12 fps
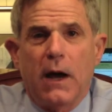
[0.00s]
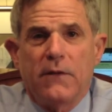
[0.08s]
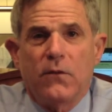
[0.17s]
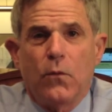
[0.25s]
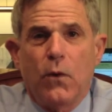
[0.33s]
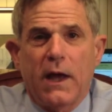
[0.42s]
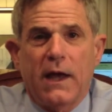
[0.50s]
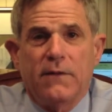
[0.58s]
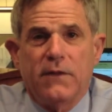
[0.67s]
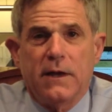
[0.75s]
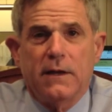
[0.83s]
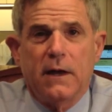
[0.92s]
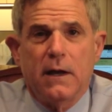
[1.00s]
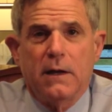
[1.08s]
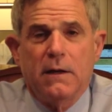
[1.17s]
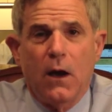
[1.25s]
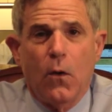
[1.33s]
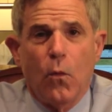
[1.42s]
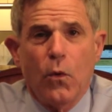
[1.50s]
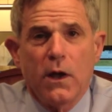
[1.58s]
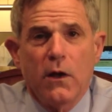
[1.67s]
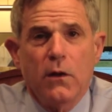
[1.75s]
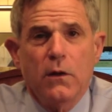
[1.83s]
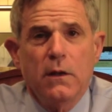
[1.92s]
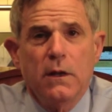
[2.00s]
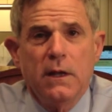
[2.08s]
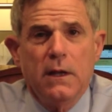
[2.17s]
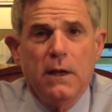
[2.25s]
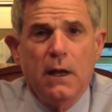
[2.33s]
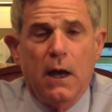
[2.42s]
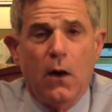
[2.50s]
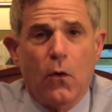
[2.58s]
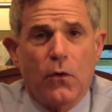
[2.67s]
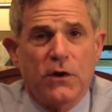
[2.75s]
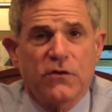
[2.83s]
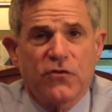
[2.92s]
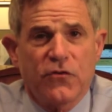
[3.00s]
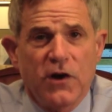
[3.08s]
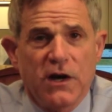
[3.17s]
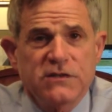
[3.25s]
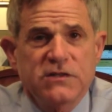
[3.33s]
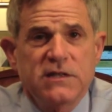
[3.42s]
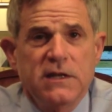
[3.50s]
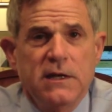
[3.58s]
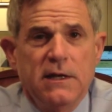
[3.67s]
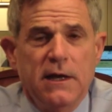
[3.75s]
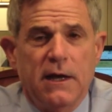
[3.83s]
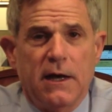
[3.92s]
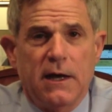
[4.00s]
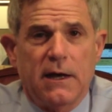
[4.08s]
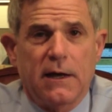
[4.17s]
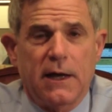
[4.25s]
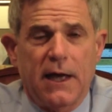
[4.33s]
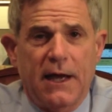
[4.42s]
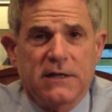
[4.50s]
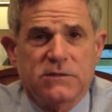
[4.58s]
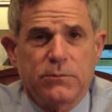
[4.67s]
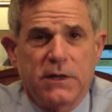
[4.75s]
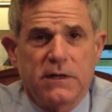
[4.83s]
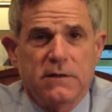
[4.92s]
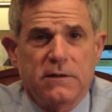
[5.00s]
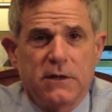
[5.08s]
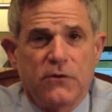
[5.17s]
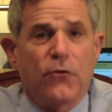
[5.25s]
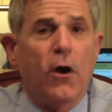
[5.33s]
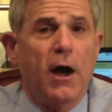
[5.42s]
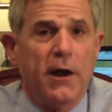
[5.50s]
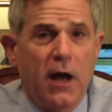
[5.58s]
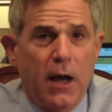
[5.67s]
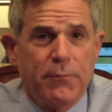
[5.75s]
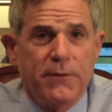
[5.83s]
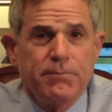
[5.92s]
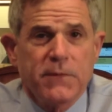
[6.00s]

the way that a will or a trust has been drawn up.